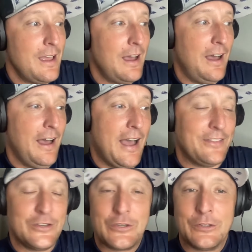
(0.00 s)
I
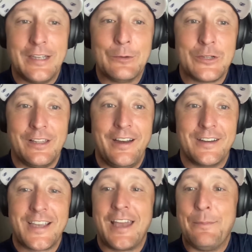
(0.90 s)
just thought that was
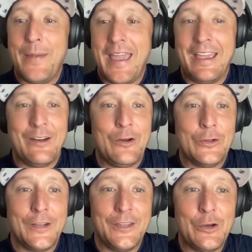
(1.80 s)
hilarious, kind of banging
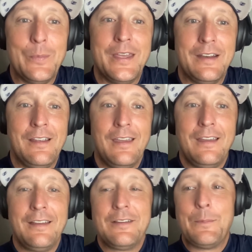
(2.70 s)
on a little bit,
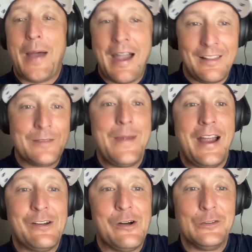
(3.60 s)
piling
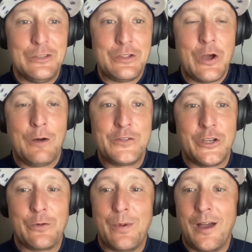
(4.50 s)
back on the Golf
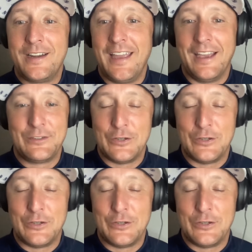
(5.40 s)
Channel broadcast.